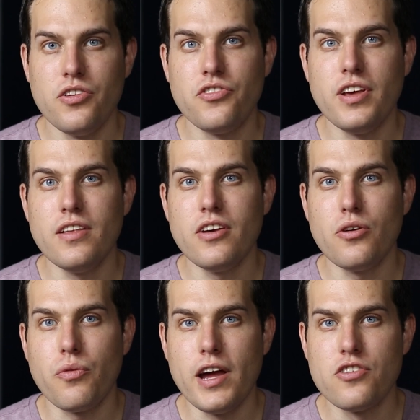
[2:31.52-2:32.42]
You see, the
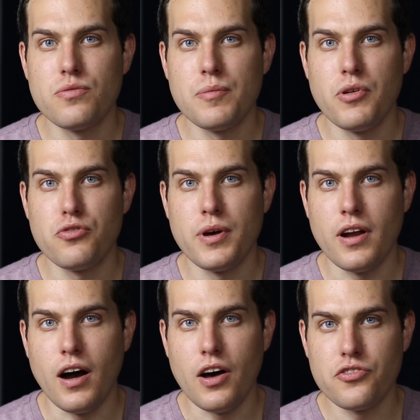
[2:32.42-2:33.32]
arrangement between
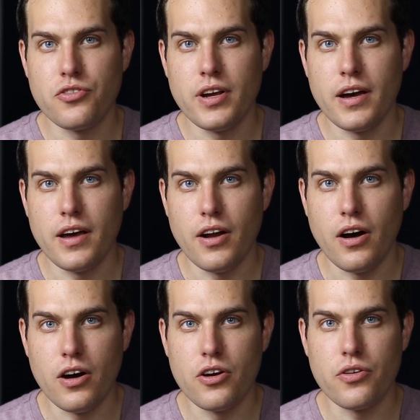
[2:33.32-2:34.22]
Austria and
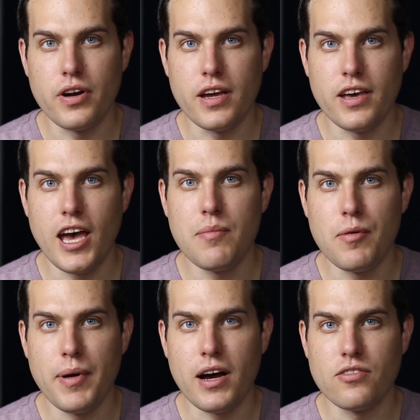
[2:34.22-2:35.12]
Hungary came
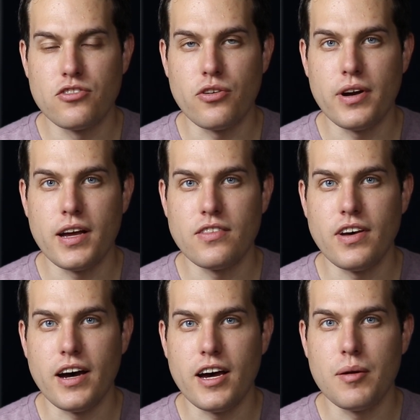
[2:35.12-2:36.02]
about during a
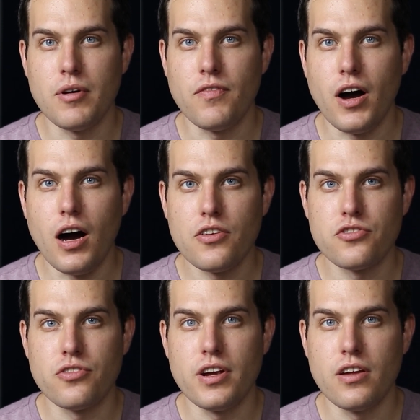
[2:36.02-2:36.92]
time of
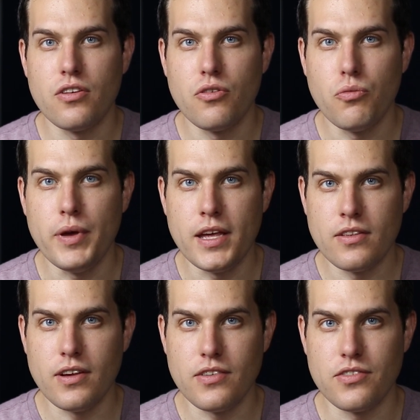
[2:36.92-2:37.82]
Austrian
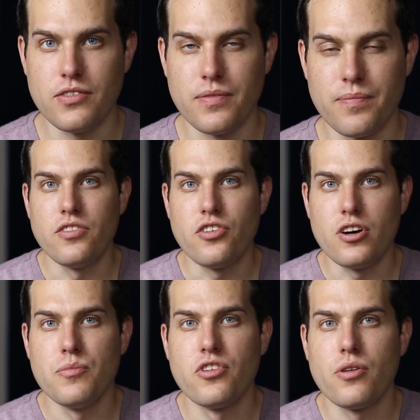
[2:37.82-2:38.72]
weakness. The
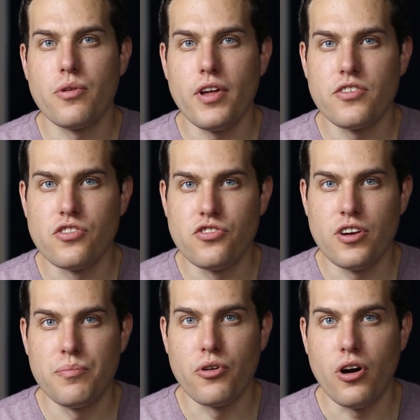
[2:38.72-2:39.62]
terms of the
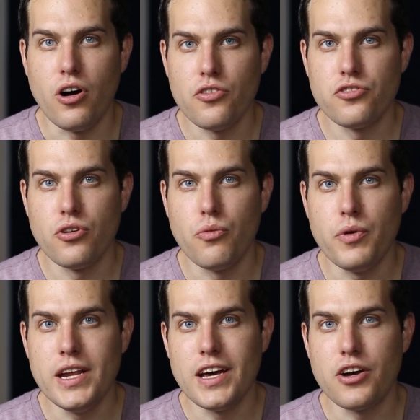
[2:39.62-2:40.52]
relationship were also
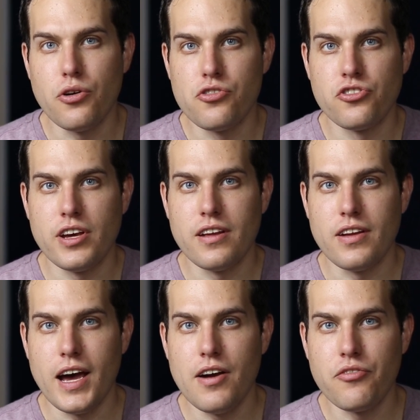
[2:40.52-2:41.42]

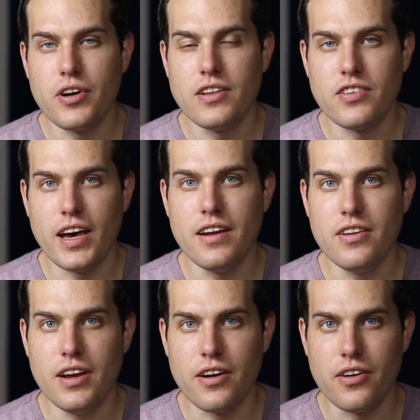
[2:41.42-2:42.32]
renegotiated every 10
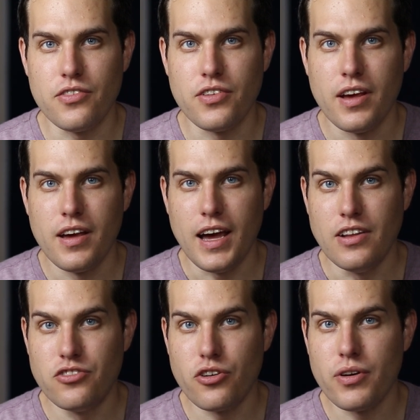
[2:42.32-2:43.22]
years.
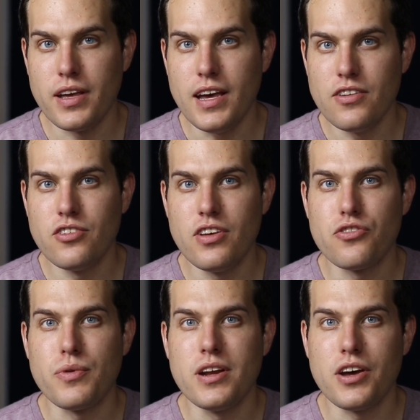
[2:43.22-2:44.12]
And during each of
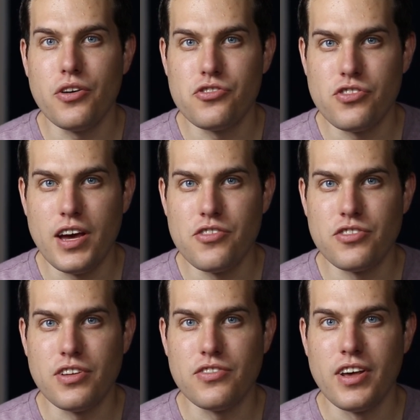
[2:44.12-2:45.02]
these
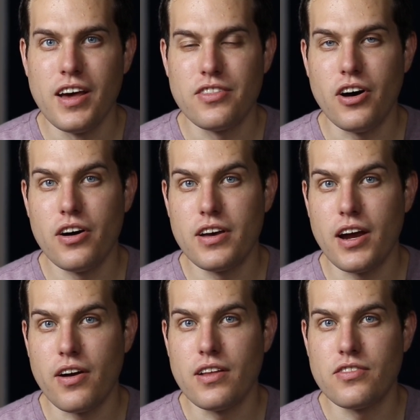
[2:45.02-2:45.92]
renegotiations, the
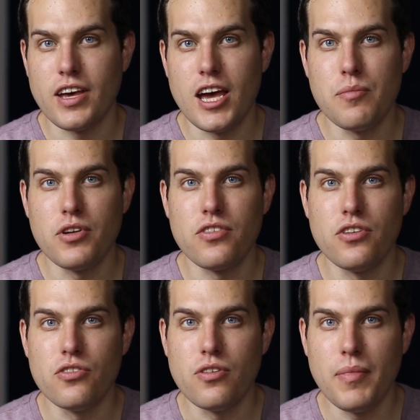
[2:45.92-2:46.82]
Hungarians came with
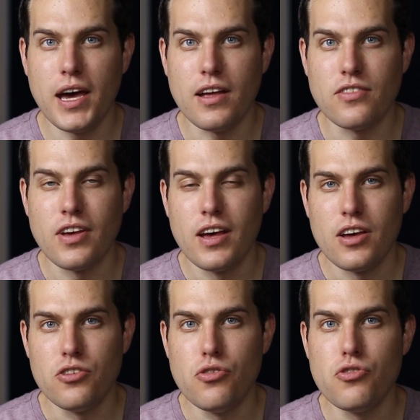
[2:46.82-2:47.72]
new demands,
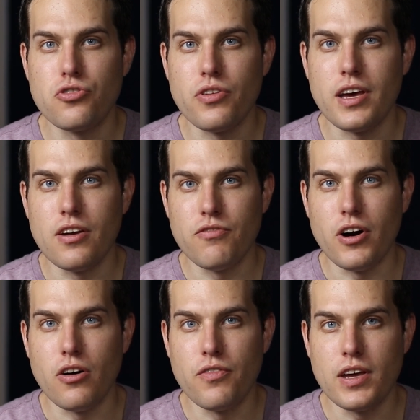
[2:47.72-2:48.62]
usually
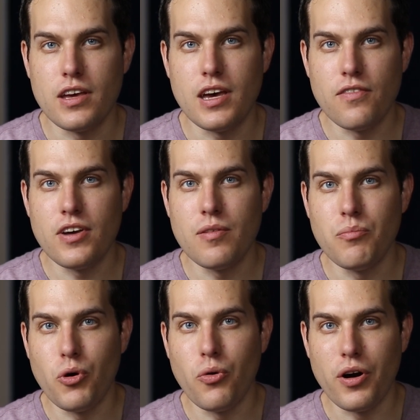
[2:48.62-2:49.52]
involving
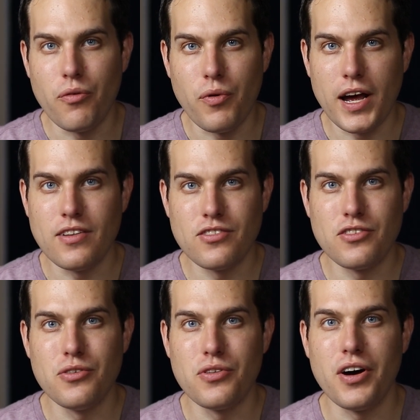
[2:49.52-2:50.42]
giving more rights
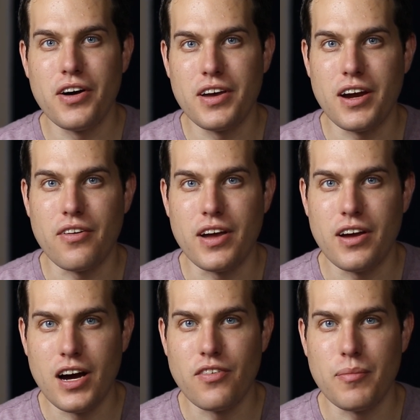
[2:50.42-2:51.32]
to the Hungarian
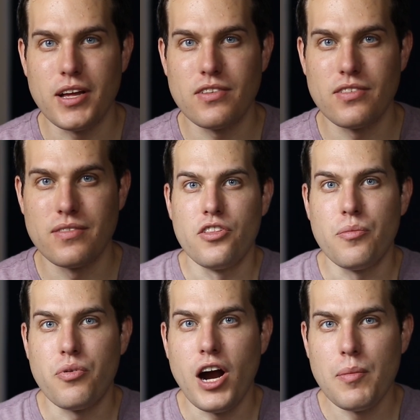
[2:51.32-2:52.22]
government. The
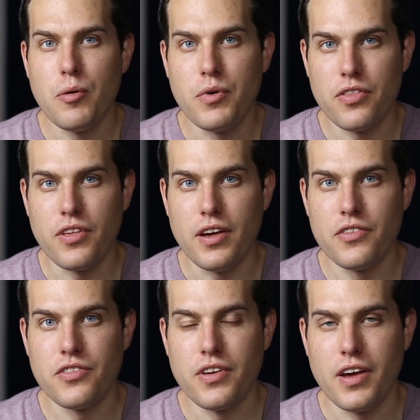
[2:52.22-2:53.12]
problem with
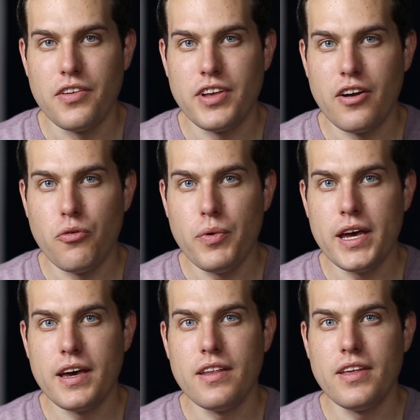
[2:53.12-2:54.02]
this is that it
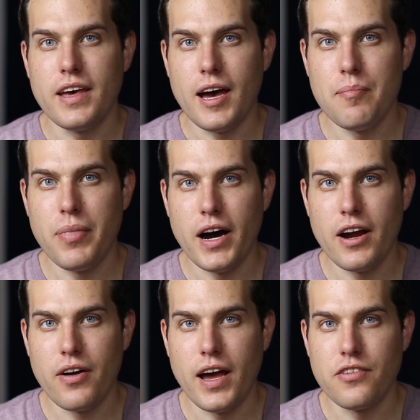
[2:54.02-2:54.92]
weakened the
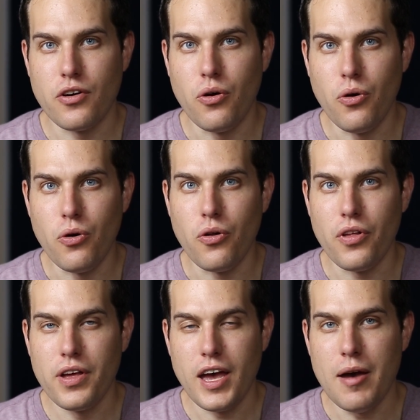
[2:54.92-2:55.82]
empire as a
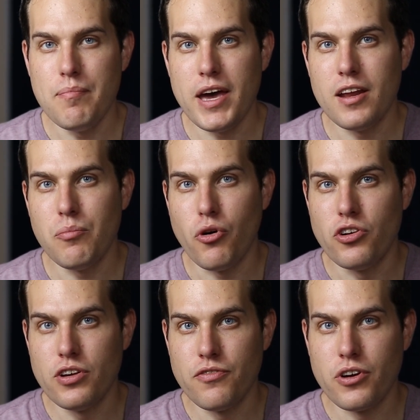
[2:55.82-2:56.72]
whole and made it more
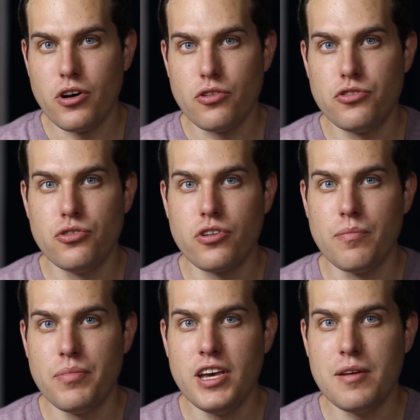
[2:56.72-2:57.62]
difficult to
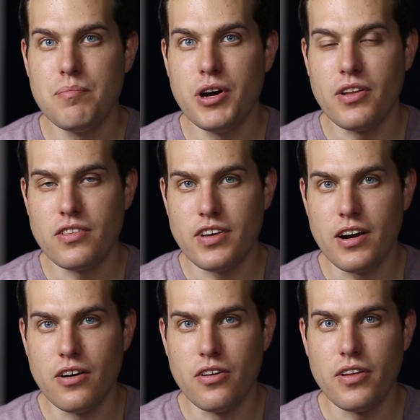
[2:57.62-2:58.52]
compete
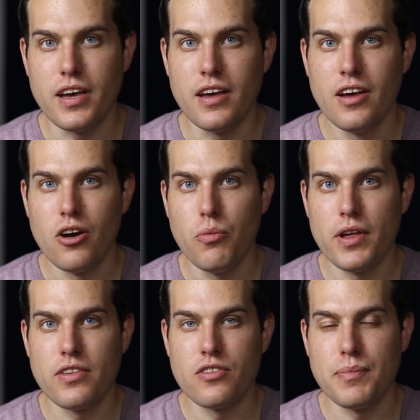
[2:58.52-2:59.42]
militarily
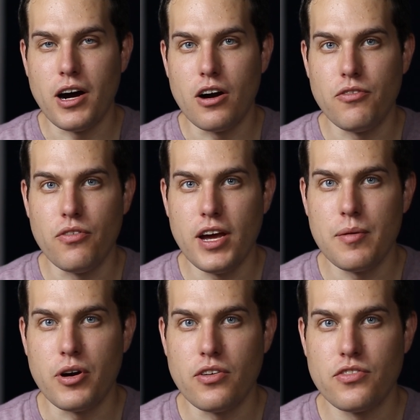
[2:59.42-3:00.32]
with its powerful
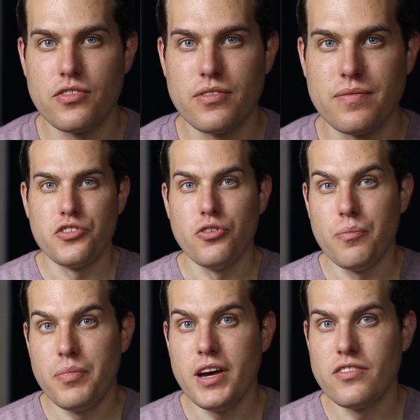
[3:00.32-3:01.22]
neighbors. So a
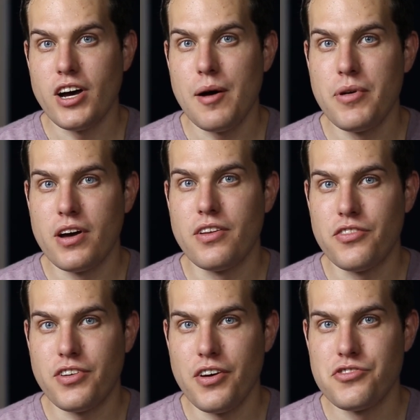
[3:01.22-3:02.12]
big topic of
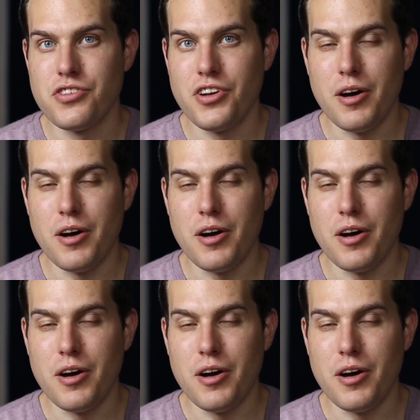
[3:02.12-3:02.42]
discussion